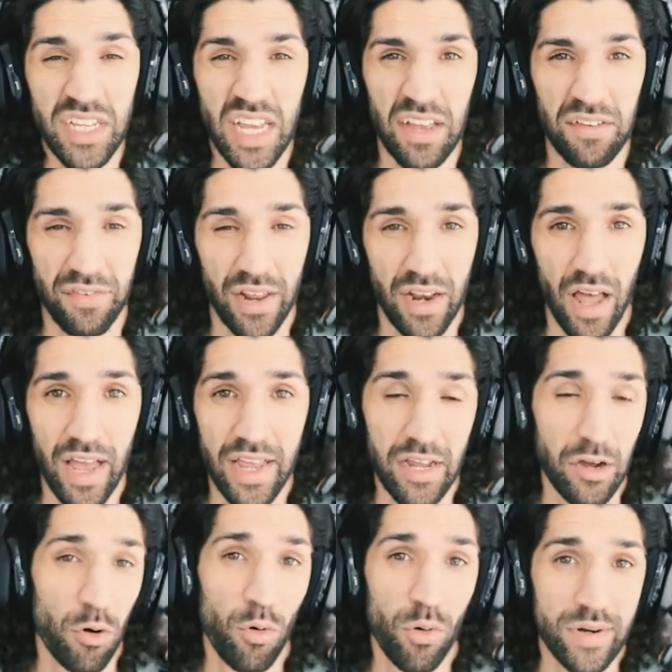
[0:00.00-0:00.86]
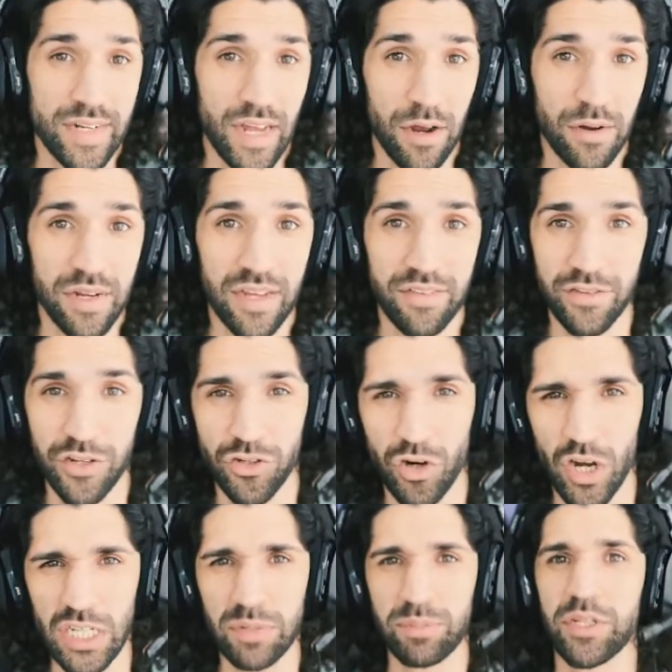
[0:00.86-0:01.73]
it if you like, or don't if you're
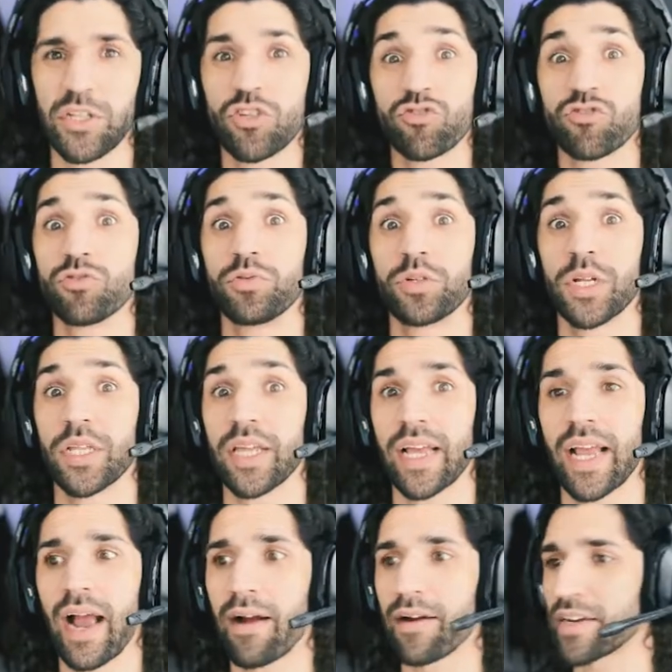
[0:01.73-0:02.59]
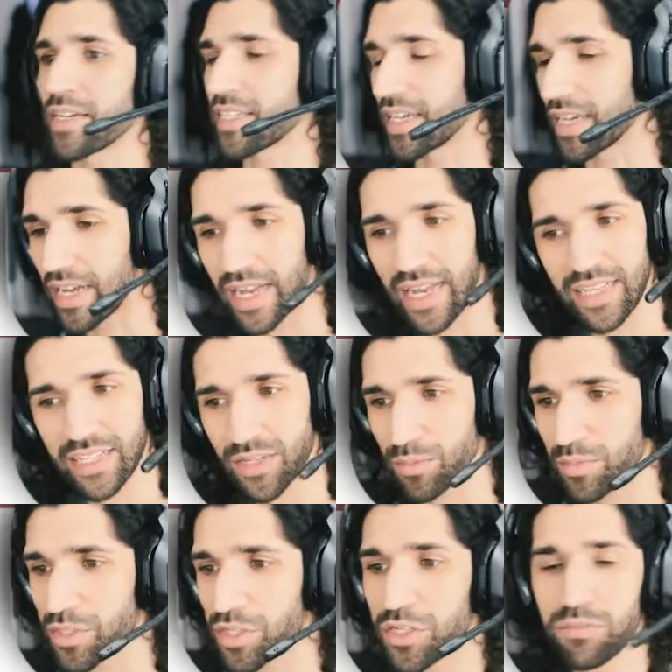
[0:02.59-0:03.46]
trying to be true to the character. It's
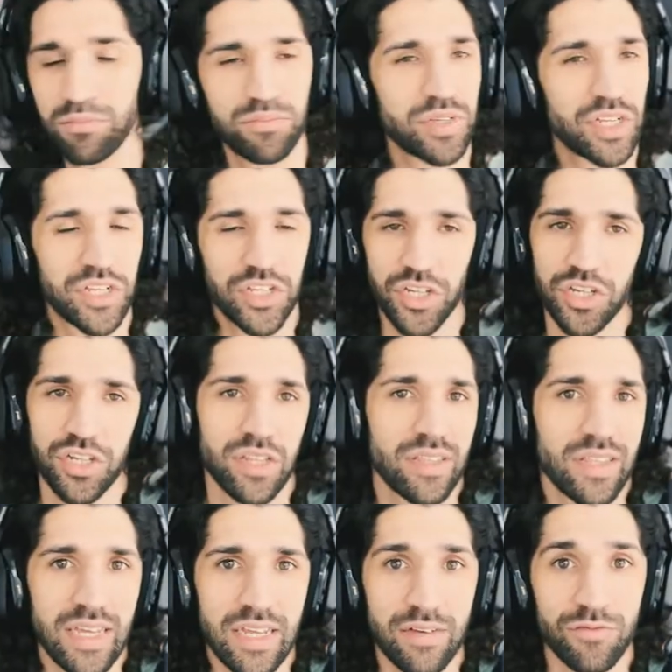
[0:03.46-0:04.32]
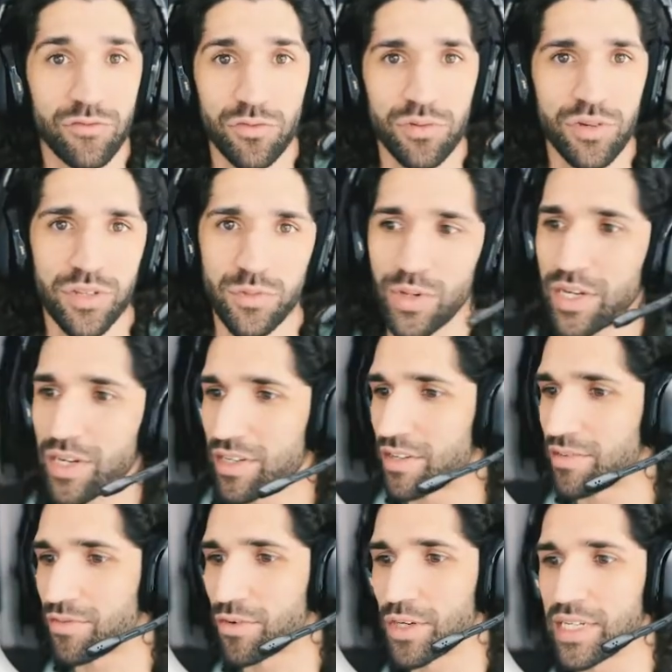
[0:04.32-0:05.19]
up to you. It's just a thing of druids. We
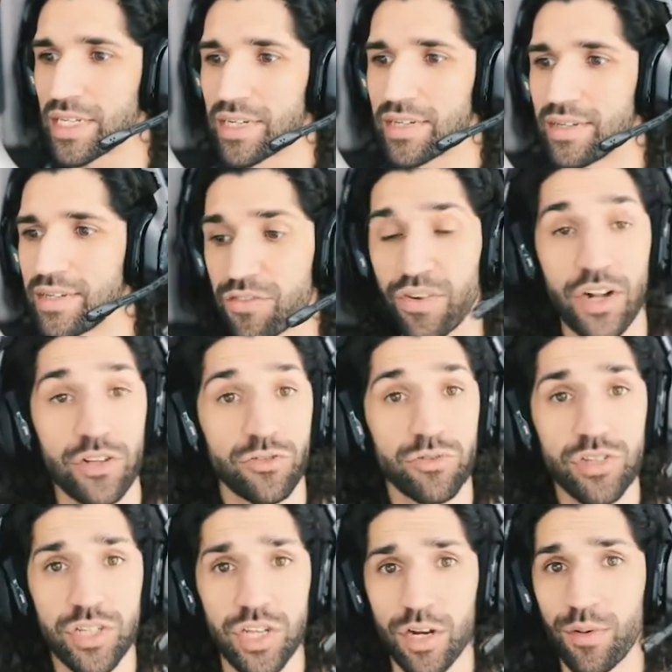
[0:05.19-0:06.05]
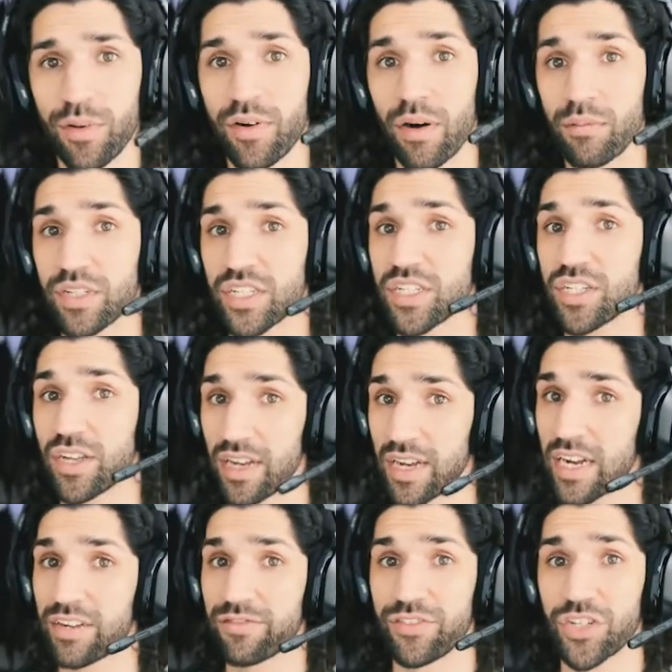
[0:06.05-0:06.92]
couldn't avoid it. For our druid circle, we've gone with
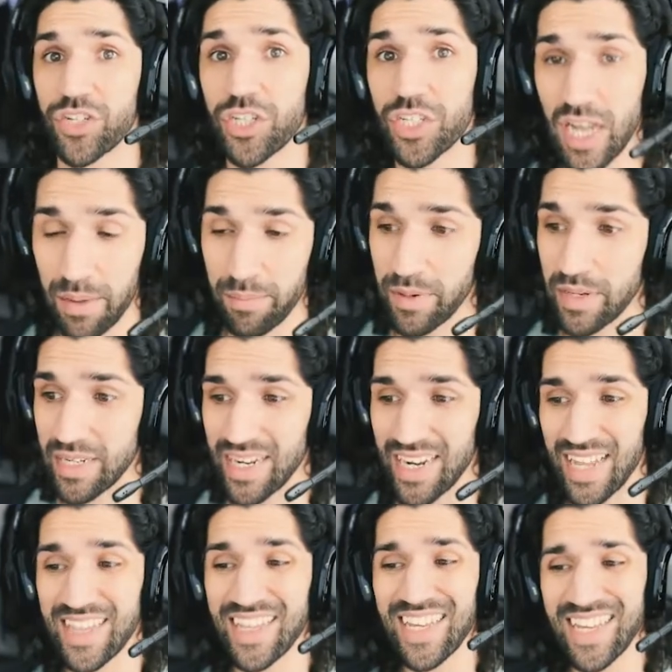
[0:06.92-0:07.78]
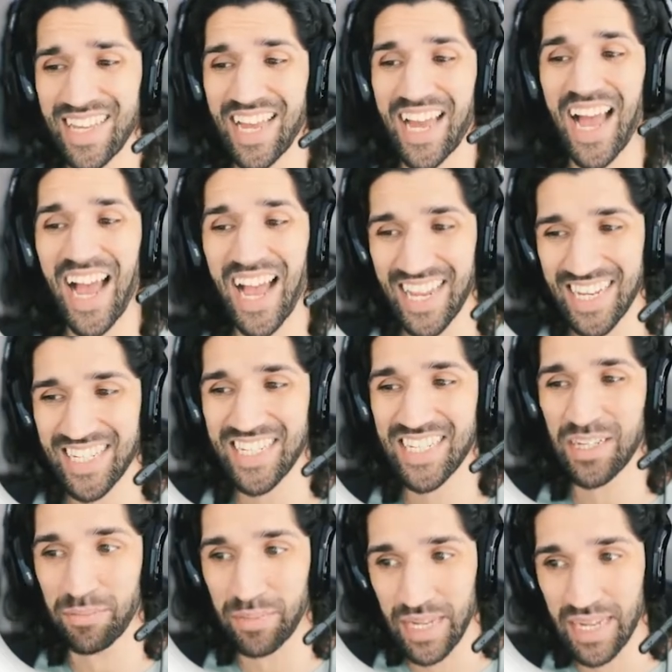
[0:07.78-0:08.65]
Circle of the Shepherd, and I think it has
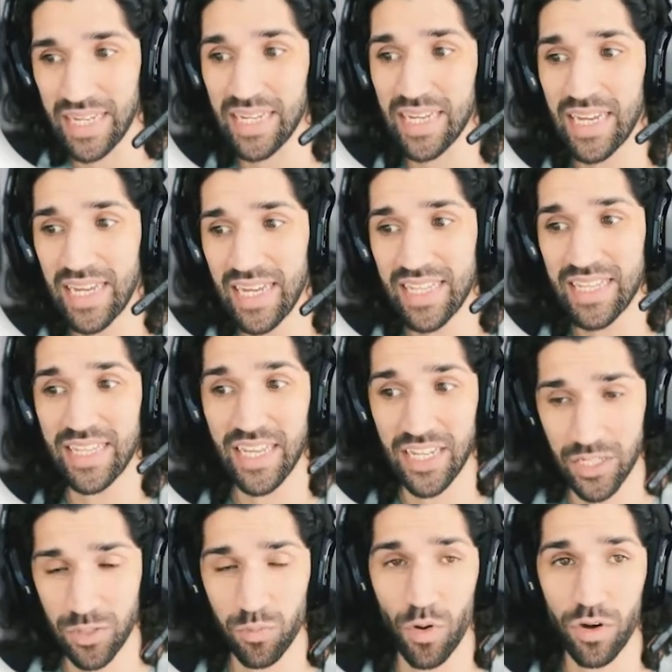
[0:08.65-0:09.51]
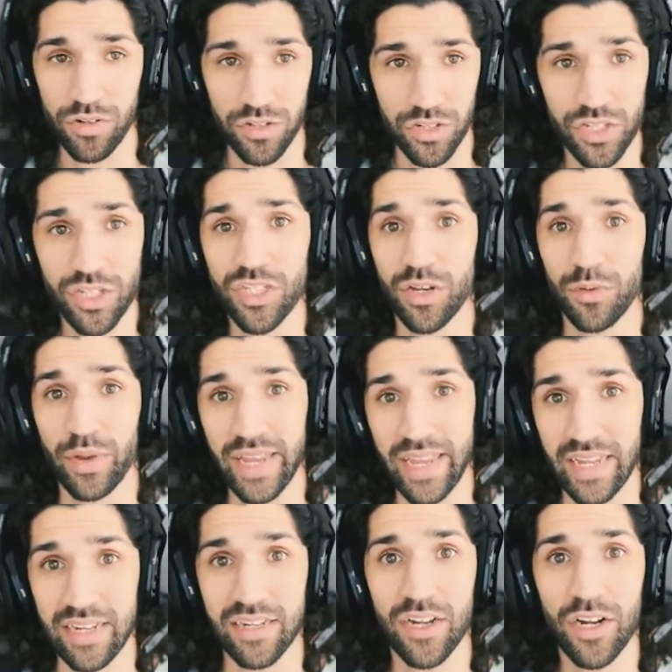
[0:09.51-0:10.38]
to be this one, just so we
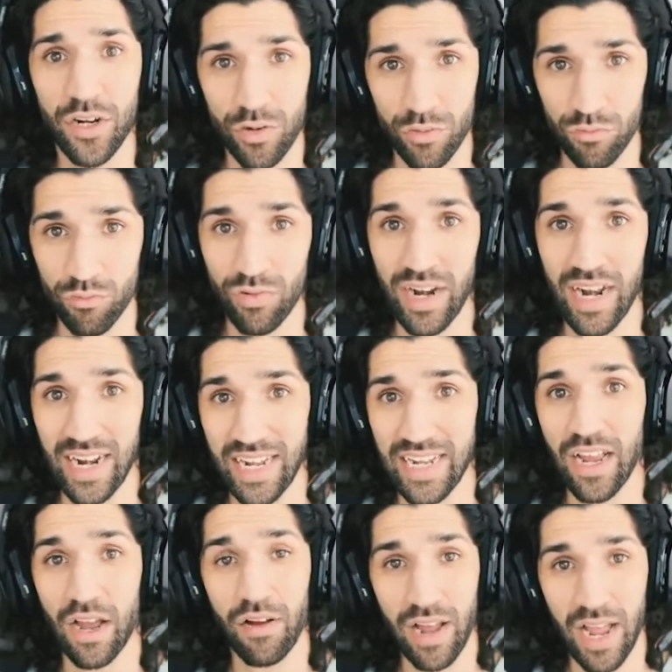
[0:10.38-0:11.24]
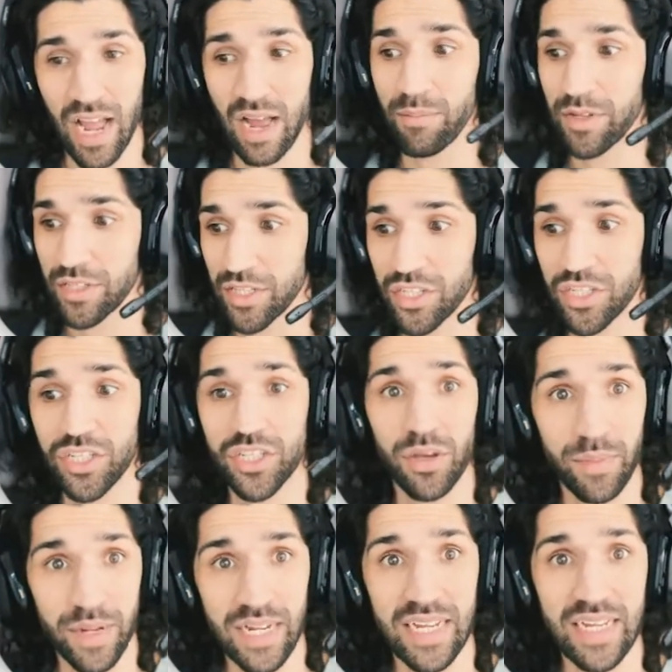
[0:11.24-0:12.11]
can really go ham on the
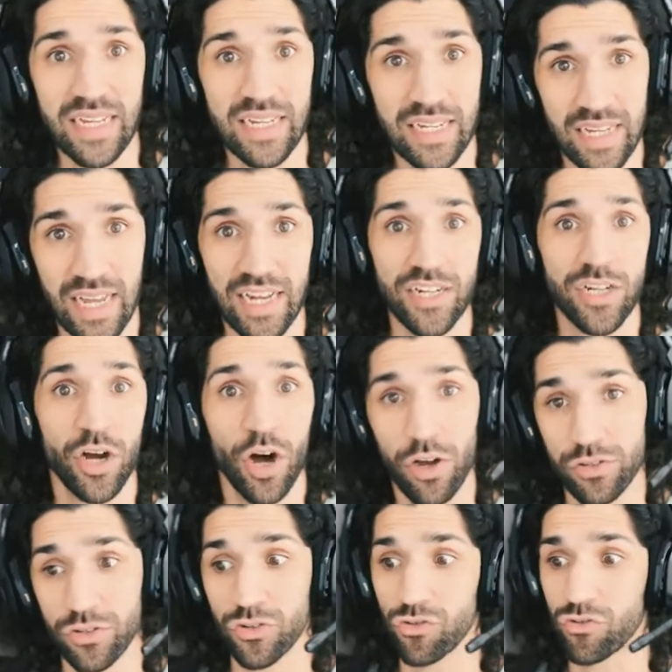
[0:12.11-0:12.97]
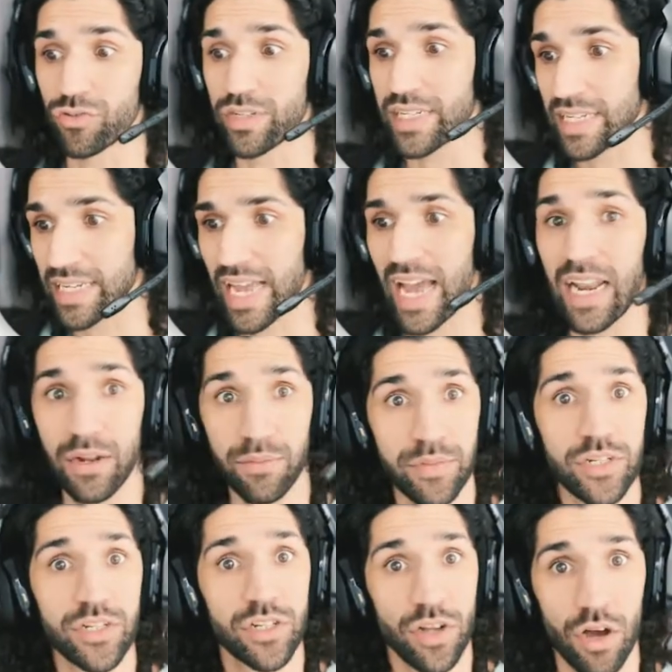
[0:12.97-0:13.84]
summoning and conjuring
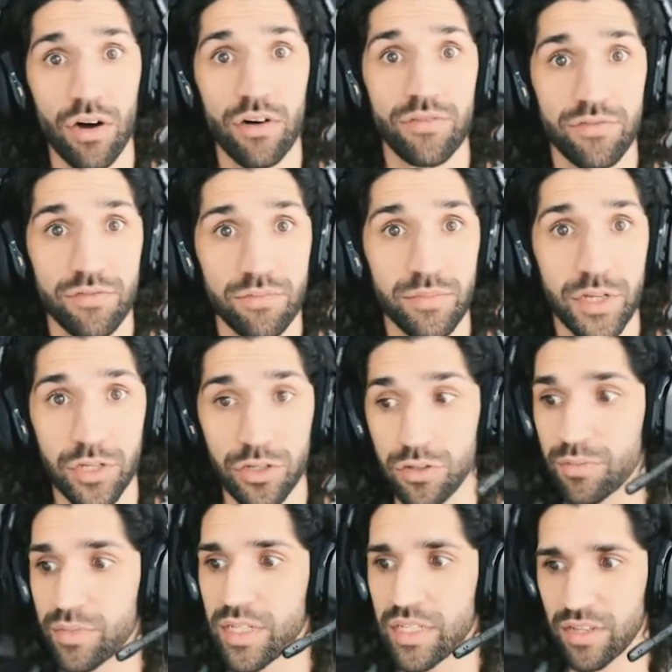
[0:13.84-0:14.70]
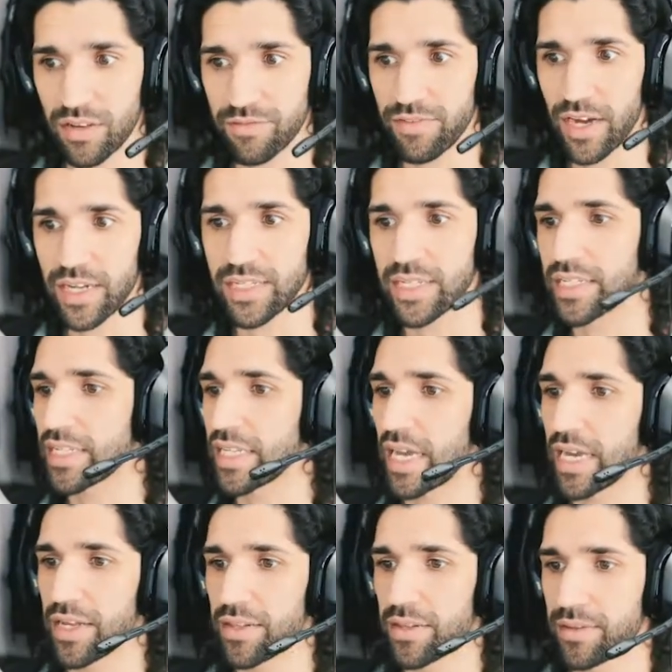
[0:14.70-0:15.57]
element of Megumi's fighting
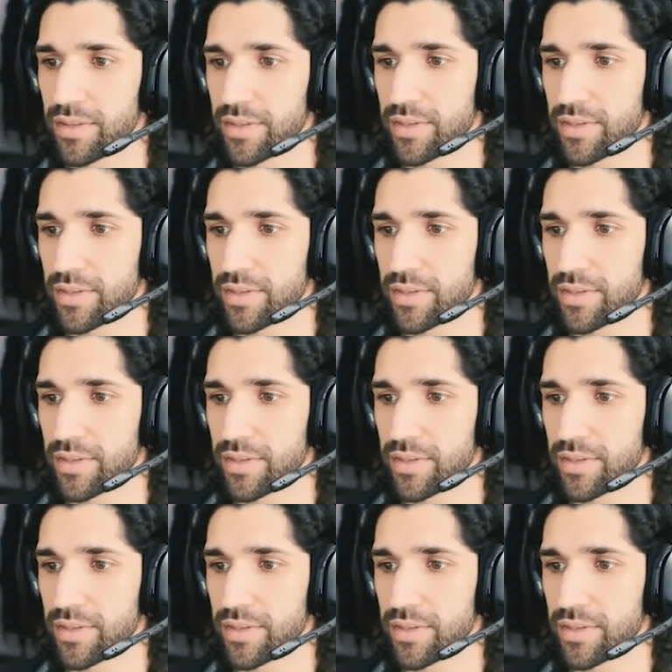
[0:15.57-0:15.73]
style.